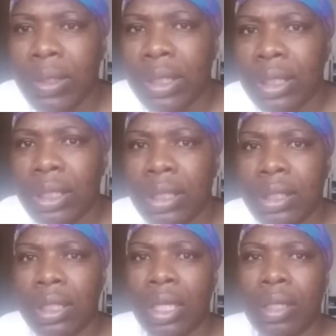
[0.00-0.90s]
this
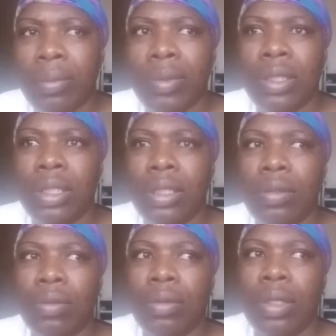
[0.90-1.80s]
psalms you
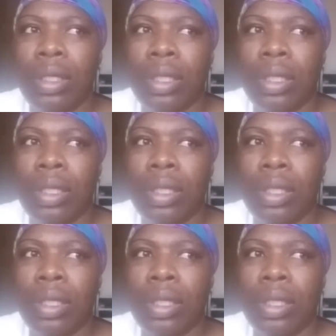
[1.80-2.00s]
know